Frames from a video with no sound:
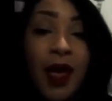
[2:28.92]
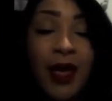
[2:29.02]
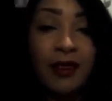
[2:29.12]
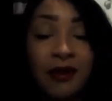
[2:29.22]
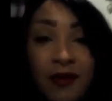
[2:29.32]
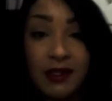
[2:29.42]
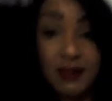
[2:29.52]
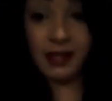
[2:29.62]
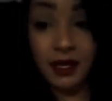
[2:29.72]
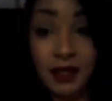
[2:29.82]
I live in
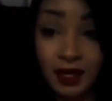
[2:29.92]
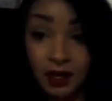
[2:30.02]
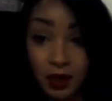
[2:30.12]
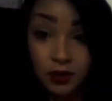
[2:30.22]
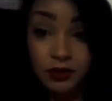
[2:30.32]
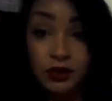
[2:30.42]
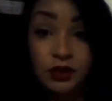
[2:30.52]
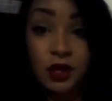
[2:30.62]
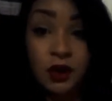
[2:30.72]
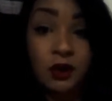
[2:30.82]
San Diego,
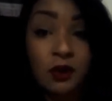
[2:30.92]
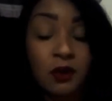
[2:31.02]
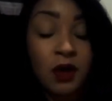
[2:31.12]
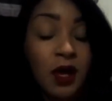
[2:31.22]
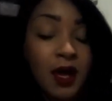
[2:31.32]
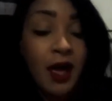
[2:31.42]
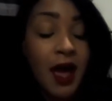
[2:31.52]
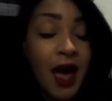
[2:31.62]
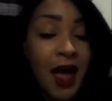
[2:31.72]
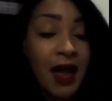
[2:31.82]
so
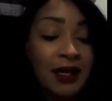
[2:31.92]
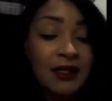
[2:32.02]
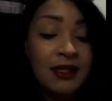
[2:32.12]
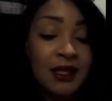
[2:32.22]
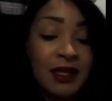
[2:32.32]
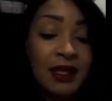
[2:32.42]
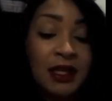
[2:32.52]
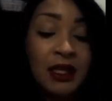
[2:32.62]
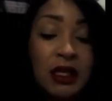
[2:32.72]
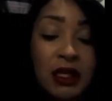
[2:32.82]
I
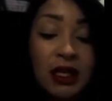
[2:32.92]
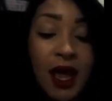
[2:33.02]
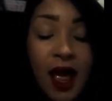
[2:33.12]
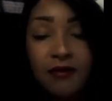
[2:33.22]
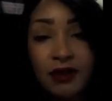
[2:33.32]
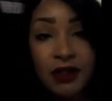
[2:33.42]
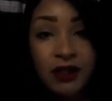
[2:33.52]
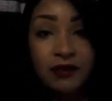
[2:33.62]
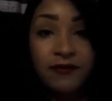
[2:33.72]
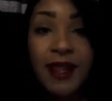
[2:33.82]
didn't have
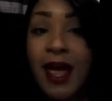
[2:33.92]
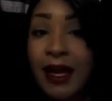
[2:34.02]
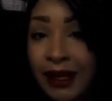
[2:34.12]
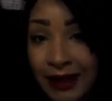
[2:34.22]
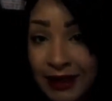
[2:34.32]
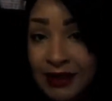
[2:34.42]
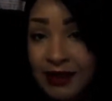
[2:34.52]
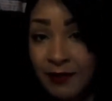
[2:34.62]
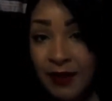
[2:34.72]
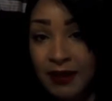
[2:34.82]
to fly in
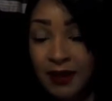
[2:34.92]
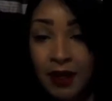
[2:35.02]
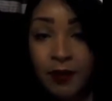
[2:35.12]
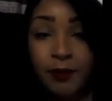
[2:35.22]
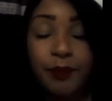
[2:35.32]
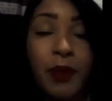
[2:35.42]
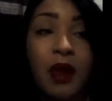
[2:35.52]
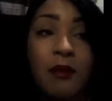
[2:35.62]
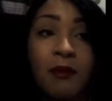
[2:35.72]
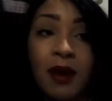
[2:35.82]
to meet them.
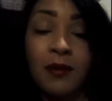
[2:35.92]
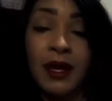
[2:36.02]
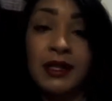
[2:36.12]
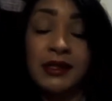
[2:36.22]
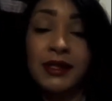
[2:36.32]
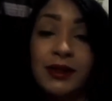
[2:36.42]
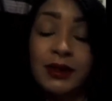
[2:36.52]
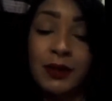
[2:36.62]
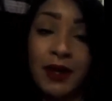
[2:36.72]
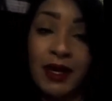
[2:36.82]
But what I did
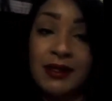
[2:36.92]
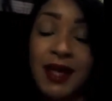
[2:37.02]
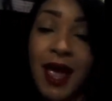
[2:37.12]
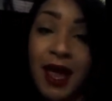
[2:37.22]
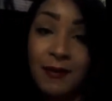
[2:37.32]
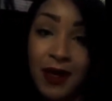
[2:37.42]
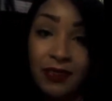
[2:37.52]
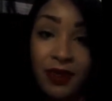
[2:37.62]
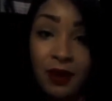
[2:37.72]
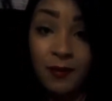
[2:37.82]
do is I
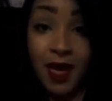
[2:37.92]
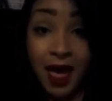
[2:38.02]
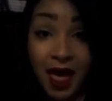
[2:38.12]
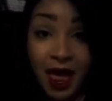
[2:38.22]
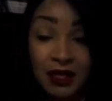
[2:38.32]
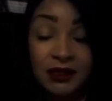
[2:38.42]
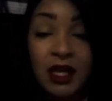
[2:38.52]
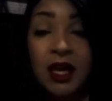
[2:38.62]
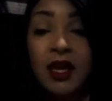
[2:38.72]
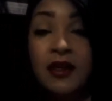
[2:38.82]
met them at
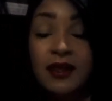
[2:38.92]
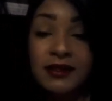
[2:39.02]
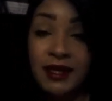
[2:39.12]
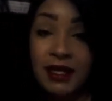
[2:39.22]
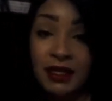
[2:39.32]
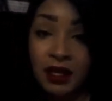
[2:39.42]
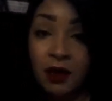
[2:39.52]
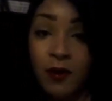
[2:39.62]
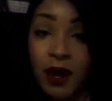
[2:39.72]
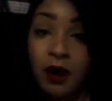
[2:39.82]
the San
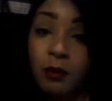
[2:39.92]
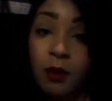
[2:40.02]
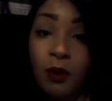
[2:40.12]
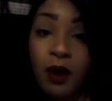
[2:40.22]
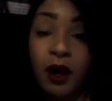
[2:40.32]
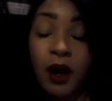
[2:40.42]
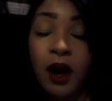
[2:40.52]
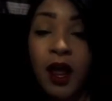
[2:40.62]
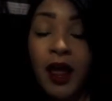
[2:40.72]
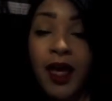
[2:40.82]
Diego airport
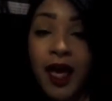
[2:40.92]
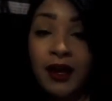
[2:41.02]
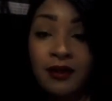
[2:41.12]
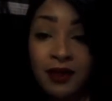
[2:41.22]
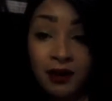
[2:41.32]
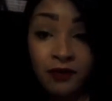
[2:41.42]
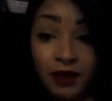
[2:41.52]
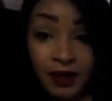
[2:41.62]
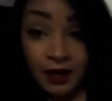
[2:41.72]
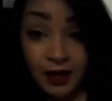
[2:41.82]
at 11
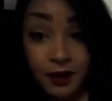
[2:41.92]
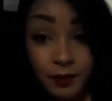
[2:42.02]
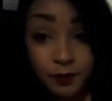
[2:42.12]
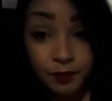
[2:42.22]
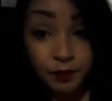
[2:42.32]
a.m.